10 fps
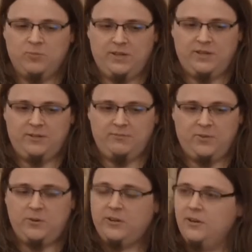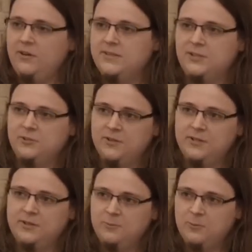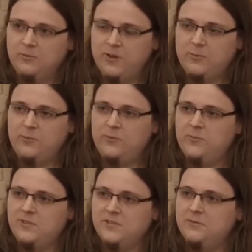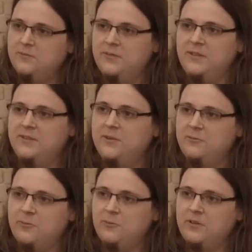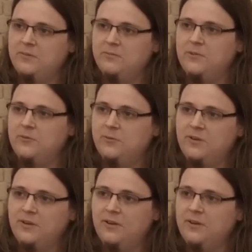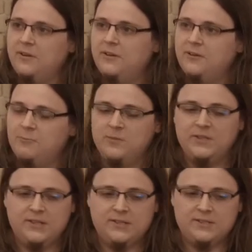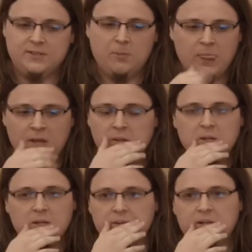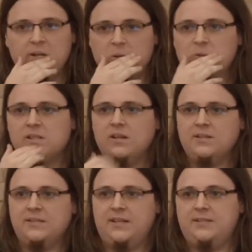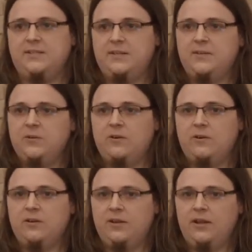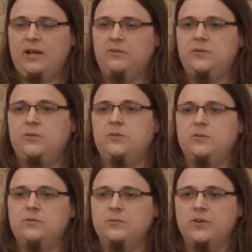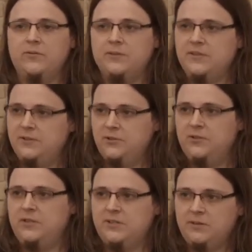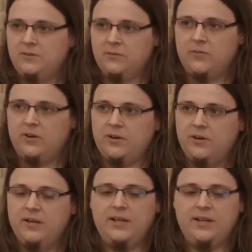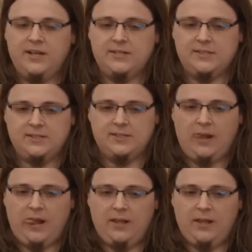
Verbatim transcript: the American law is actually way more permissive than the European, European law here because the US law says that you are allowed to reverse engineer software as,